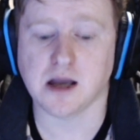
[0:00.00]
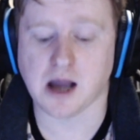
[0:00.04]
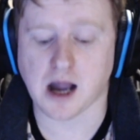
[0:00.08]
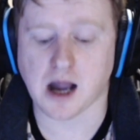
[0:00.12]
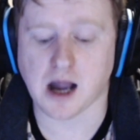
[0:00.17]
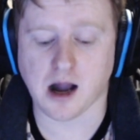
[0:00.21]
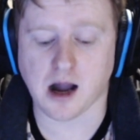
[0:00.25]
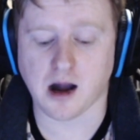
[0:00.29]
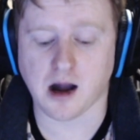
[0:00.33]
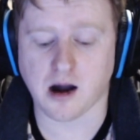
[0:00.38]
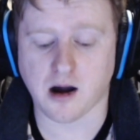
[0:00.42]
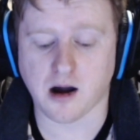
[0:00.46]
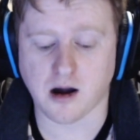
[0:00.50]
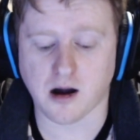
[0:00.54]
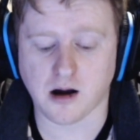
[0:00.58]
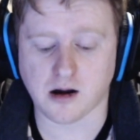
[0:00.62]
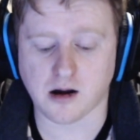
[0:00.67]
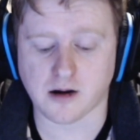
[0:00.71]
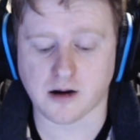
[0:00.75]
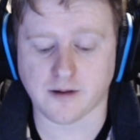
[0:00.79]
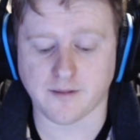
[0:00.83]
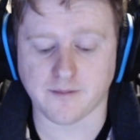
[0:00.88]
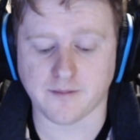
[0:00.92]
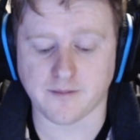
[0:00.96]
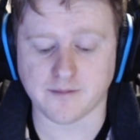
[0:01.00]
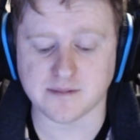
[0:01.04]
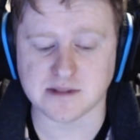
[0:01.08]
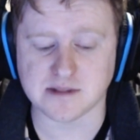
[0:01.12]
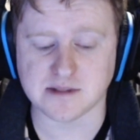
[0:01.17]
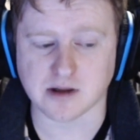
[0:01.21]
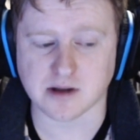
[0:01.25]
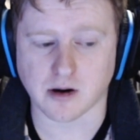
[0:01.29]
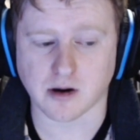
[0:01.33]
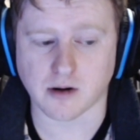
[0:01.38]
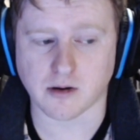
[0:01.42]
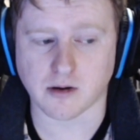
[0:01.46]

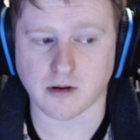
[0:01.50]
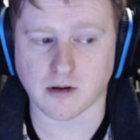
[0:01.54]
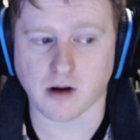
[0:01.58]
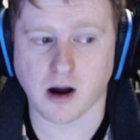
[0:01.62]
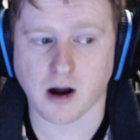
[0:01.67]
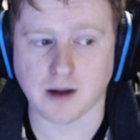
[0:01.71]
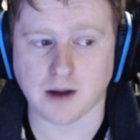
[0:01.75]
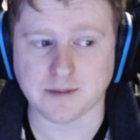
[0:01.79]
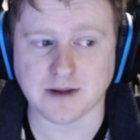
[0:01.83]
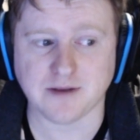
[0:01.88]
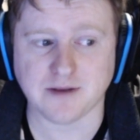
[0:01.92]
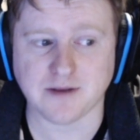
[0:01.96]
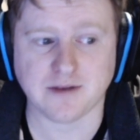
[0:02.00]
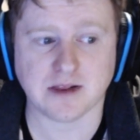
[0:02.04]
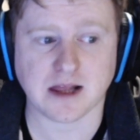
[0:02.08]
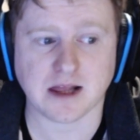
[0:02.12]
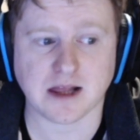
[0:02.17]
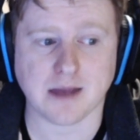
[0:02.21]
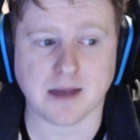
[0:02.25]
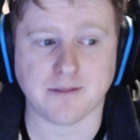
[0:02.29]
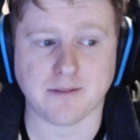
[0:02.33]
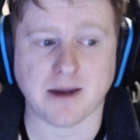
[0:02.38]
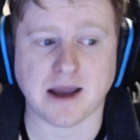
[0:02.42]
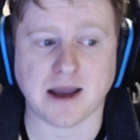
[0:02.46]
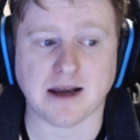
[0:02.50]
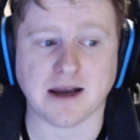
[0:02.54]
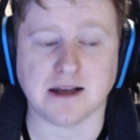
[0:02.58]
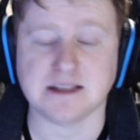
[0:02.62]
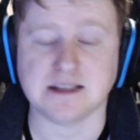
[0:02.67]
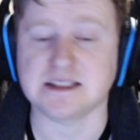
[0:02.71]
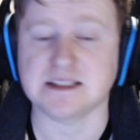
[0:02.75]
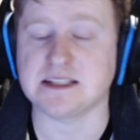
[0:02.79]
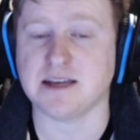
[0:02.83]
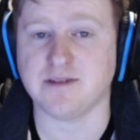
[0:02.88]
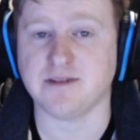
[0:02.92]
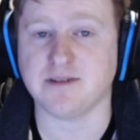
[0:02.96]
So I'm giving the campaign a
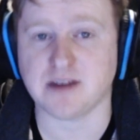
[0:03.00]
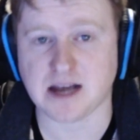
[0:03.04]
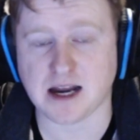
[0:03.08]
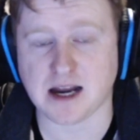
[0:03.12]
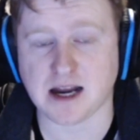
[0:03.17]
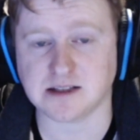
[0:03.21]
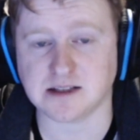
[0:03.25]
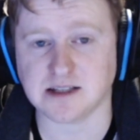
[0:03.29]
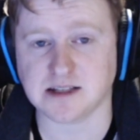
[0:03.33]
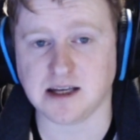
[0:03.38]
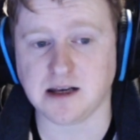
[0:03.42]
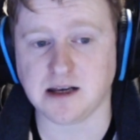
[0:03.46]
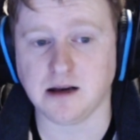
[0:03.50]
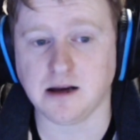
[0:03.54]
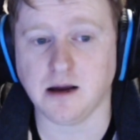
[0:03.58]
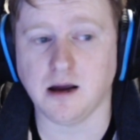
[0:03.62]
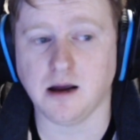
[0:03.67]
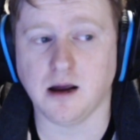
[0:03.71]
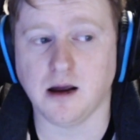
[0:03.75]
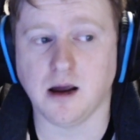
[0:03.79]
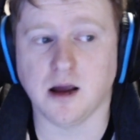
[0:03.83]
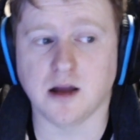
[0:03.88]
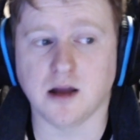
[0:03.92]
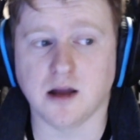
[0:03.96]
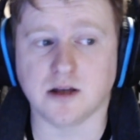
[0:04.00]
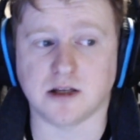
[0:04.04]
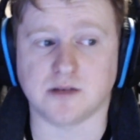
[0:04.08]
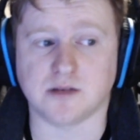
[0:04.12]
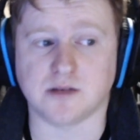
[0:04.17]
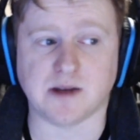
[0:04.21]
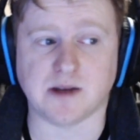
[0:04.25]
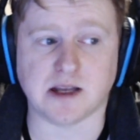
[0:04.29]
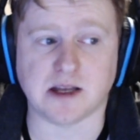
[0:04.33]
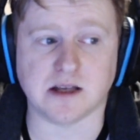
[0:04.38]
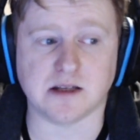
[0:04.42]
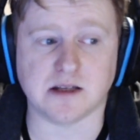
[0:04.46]
7 out of 10,
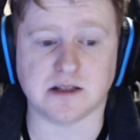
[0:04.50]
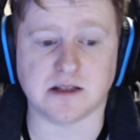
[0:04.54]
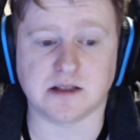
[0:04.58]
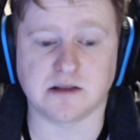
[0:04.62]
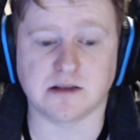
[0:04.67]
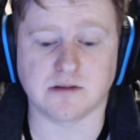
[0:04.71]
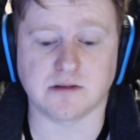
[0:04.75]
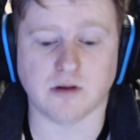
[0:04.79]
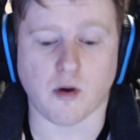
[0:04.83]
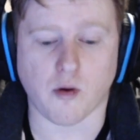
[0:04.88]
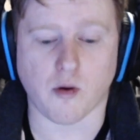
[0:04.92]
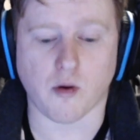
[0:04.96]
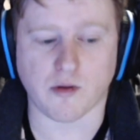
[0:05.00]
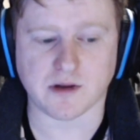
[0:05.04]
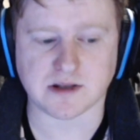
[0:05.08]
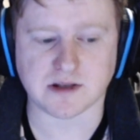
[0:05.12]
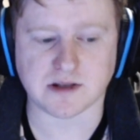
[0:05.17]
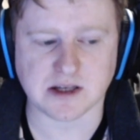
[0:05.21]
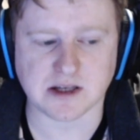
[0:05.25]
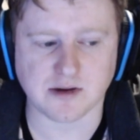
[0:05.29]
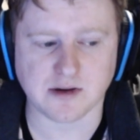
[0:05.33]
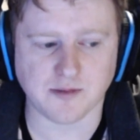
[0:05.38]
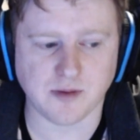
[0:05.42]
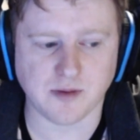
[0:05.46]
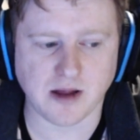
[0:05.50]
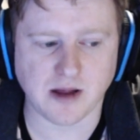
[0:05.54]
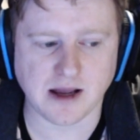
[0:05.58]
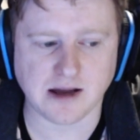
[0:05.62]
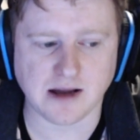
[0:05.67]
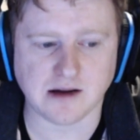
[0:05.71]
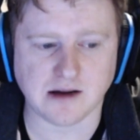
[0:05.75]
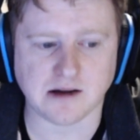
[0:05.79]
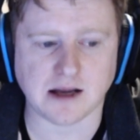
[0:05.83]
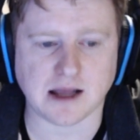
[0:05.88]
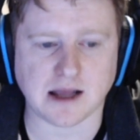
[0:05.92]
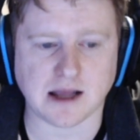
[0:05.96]
just because, or the single
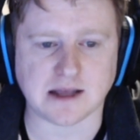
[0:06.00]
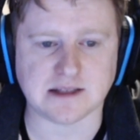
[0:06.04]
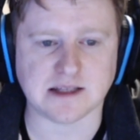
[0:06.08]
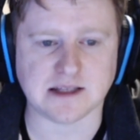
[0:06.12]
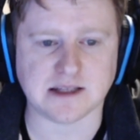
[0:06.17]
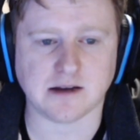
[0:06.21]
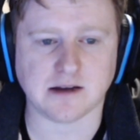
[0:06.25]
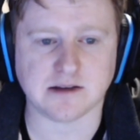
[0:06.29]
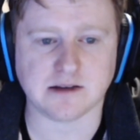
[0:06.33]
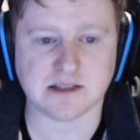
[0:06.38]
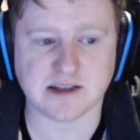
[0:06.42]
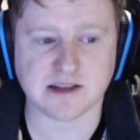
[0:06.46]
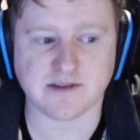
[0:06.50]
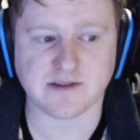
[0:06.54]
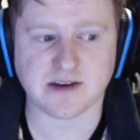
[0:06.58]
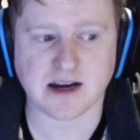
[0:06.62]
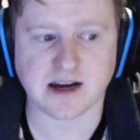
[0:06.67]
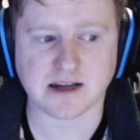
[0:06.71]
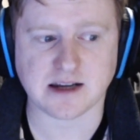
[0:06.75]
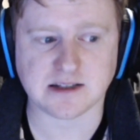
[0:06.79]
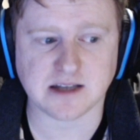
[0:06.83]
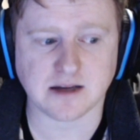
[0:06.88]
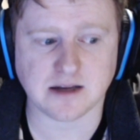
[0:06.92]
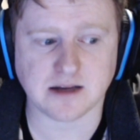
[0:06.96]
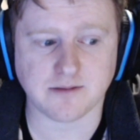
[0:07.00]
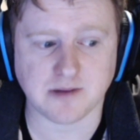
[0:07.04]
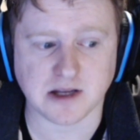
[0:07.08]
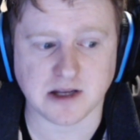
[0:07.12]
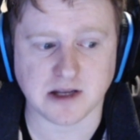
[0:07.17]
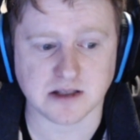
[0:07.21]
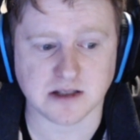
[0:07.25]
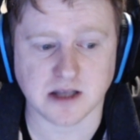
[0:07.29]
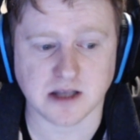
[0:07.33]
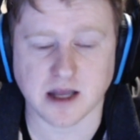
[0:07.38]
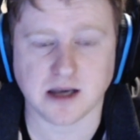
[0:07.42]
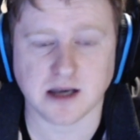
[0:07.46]
player, a 7 out of 10,
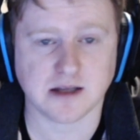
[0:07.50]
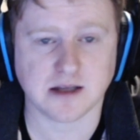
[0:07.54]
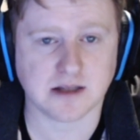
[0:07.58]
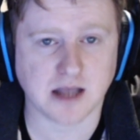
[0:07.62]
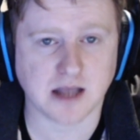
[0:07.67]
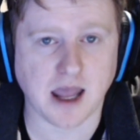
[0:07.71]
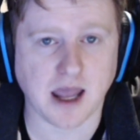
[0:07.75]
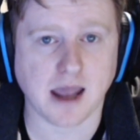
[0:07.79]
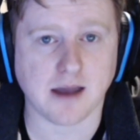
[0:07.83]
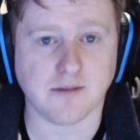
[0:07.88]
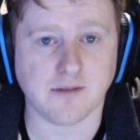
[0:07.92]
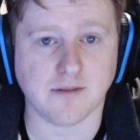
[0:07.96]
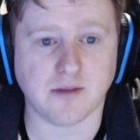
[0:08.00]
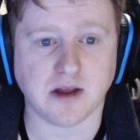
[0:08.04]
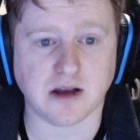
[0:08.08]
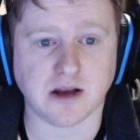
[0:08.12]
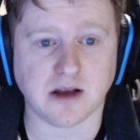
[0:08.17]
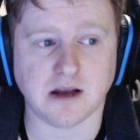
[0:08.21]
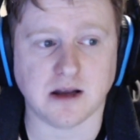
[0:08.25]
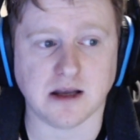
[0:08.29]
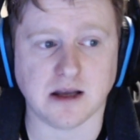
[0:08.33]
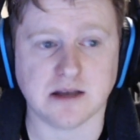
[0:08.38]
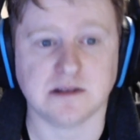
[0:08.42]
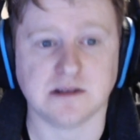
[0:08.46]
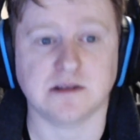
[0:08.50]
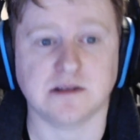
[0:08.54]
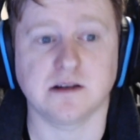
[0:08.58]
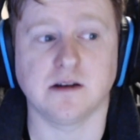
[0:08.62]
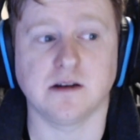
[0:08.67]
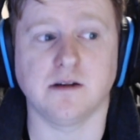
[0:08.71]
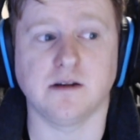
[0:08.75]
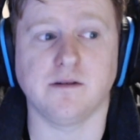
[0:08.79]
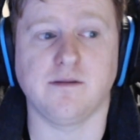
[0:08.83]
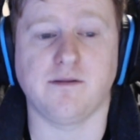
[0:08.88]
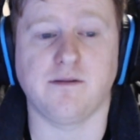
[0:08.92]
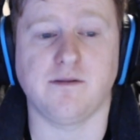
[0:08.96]
because it is a game that is
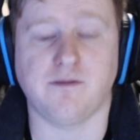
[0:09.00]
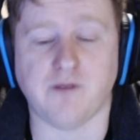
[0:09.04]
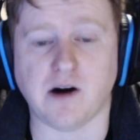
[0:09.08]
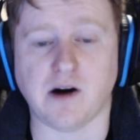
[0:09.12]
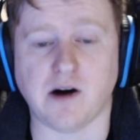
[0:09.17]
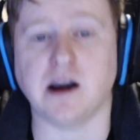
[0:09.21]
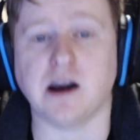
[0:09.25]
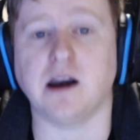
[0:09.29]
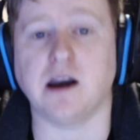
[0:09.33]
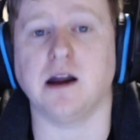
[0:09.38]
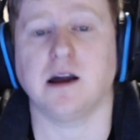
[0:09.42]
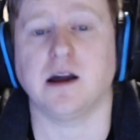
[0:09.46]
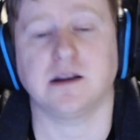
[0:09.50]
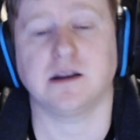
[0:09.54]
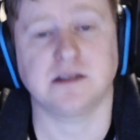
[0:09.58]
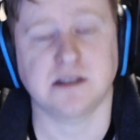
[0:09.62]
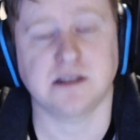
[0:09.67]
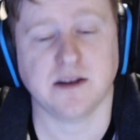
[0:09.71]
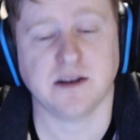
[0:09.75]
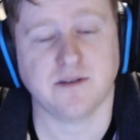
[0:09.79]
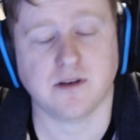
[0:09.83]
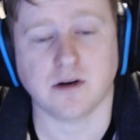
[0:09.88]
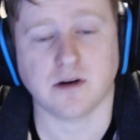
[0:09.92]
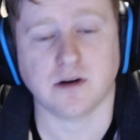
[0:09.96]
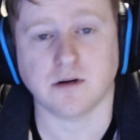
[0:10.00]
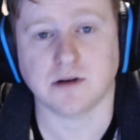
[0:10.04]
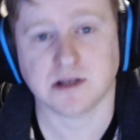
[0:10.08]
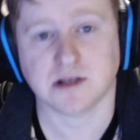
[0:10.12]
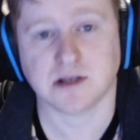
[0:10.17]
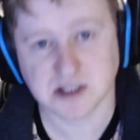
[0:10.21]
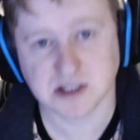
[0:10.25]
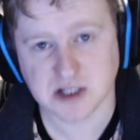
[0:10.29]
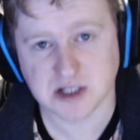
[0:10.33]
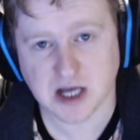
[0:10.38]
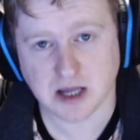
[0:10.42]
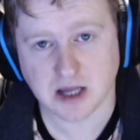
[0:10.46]
fun, it's difficult,
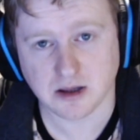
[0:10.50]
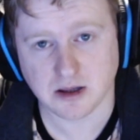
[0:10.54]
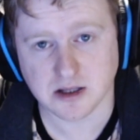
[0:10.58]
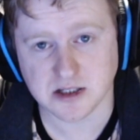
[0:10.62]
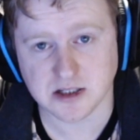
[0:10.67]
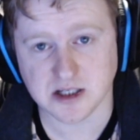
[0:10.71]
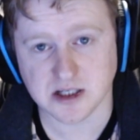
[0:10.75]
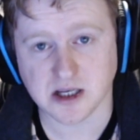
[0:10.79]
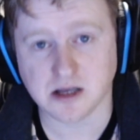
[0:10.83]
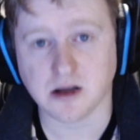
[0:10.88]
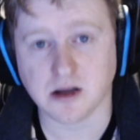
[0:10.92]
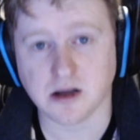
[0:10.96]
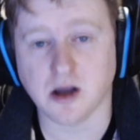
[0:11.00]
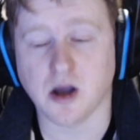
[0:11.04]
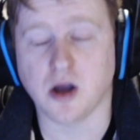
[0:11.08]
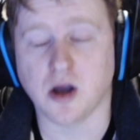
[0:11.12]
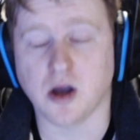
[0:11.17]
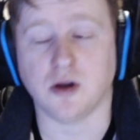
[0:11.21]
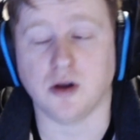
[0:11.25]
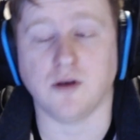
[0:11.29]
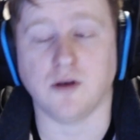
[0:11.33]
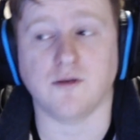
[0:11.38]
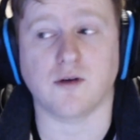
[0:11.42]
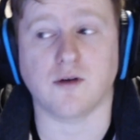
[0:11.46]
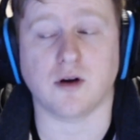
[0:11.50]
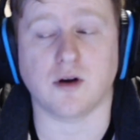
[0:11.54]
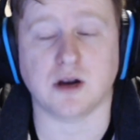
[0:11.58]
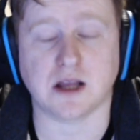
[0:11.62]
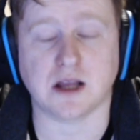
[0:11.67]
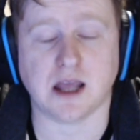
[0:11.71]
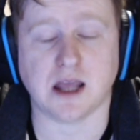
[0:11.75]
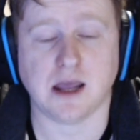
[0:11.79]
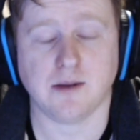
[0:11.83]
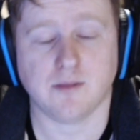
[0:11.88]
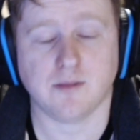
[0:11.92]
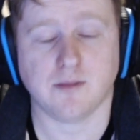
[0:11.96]
it's challenging. You've got to
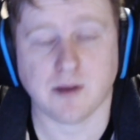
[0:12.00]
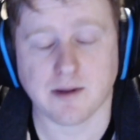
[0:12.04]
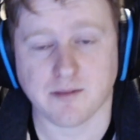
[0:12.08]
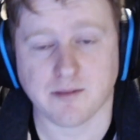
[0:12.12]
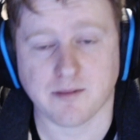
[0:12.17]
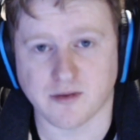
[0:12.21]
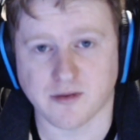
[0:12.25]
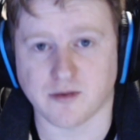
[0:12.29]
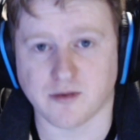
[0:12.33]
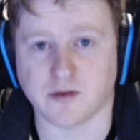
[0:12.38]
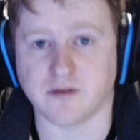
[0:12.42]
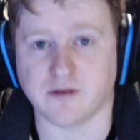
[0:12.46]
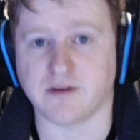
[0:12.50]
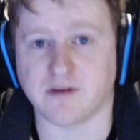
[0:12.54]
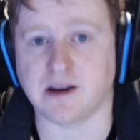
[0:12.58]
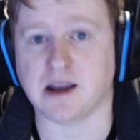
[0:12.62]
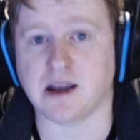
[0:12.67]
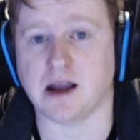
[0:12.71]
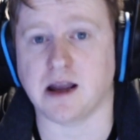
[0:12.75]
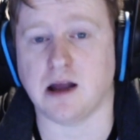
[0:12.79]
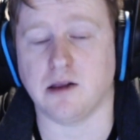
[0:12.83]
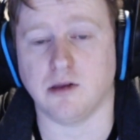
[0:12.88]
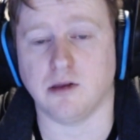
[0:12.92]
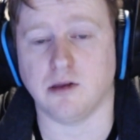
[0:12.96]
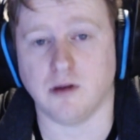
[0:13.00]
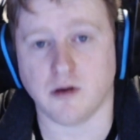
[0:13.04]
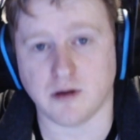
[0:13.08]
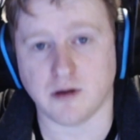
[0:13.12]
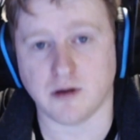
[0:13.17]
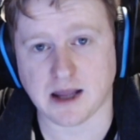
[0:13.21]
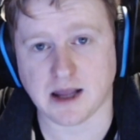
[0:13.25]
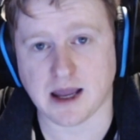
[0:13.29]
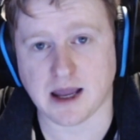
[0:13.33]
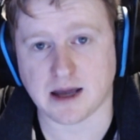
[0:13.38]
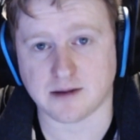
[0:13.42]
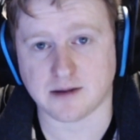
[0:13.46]
keep improving and
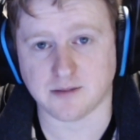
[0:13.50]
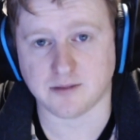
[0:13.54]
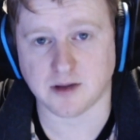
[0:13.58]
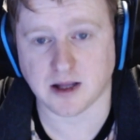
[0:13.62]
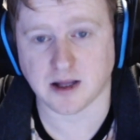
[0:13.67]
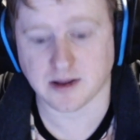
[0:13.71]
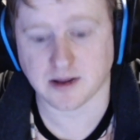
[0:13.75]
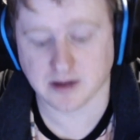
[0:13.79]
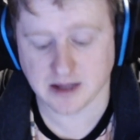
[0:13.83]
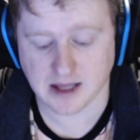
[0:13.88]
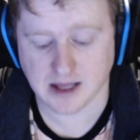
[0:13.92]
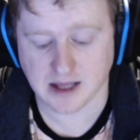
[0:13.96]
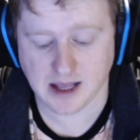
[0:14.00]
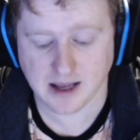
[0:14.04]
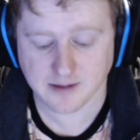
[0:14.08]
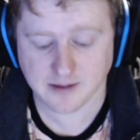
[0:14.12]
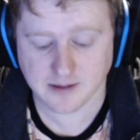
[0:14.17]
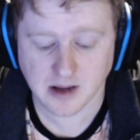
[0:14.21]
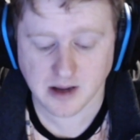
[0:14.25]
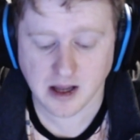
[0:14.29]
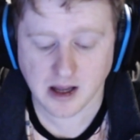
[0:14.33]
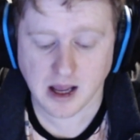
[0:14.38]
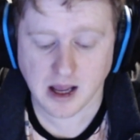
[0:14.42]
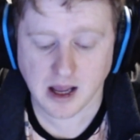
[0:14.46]
learning how to play the game.